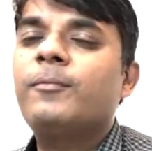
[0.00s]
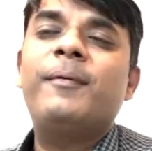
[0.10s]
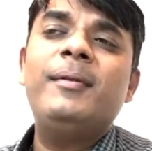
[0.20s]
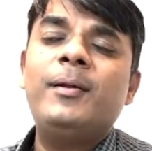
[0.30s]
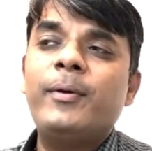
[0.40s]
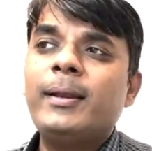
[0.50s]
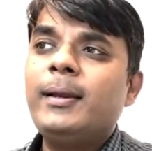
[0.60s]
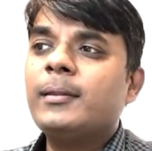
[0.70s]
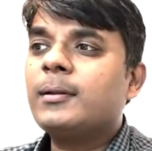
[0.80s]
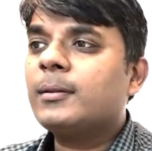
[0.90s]
we will quickly
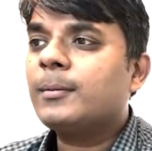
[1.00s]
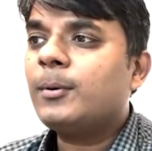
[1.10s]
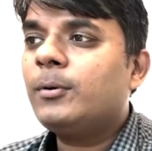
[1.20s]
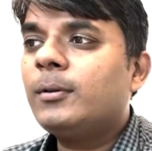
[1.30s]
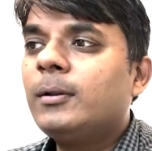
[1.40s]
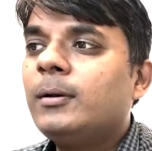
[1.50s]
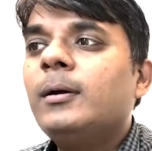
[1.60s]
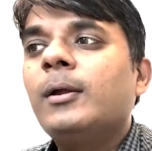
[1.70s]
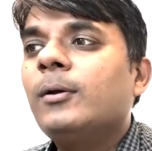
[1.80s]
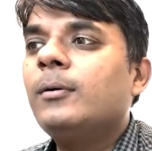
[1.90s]
discuss about the
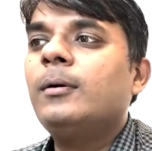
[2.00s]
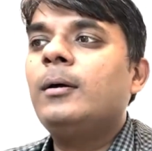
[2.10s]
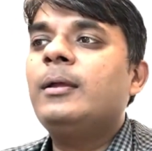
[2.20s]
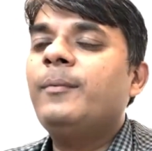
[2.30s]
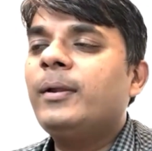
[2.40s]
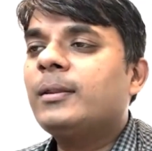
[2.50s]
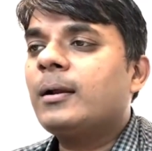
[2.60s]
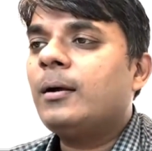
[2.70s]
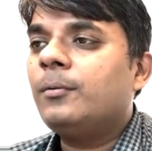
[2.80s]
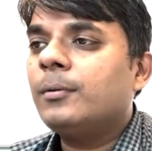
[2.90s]
events
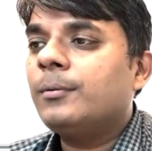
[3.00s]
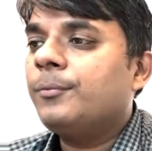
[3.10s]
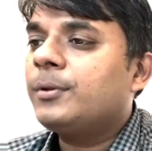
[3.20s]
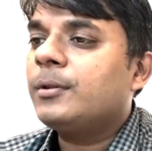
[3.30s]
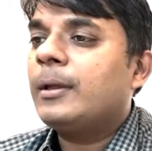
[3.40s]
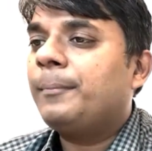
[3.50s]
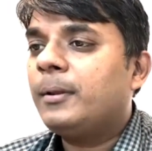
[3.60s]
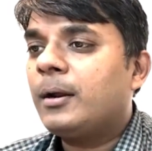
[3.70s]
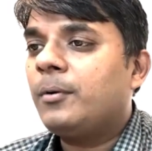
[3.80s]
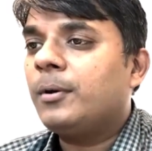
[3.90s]
around which is
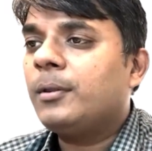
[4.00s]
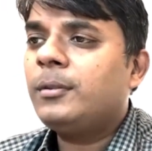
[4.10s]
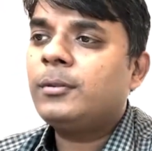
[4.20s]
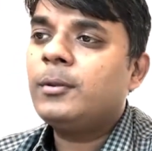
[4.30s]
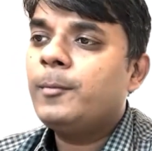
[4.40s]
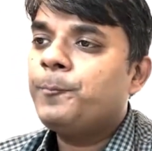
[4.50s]
happening around us.